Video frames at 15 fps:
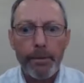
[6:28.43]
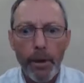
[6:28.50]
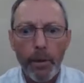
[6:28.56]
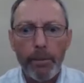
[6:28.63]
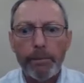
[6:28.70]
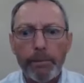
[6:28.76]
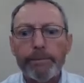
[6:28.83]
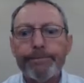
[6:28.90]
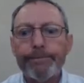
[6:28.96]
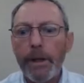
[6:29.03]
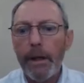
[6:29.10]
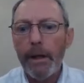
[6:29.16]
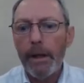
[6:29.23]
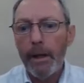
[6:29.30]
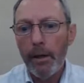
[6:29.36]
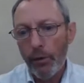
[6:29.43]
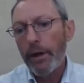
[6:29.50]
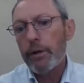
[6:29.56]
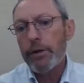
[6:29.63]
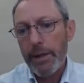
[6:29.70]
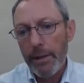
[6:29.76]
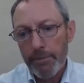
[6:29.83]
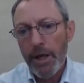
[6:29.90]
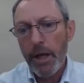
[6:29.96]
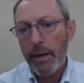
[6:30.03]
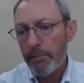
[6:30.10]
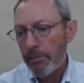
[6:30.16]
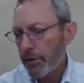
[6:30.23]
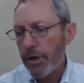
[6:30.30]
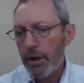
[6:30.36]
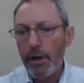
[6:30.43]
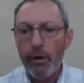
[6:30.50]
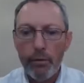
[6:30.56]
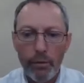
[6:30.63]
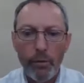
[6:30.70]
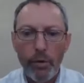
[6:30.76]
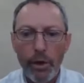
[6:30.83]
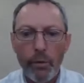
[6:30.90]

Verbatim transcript: problem, uh, although sometimes, you know,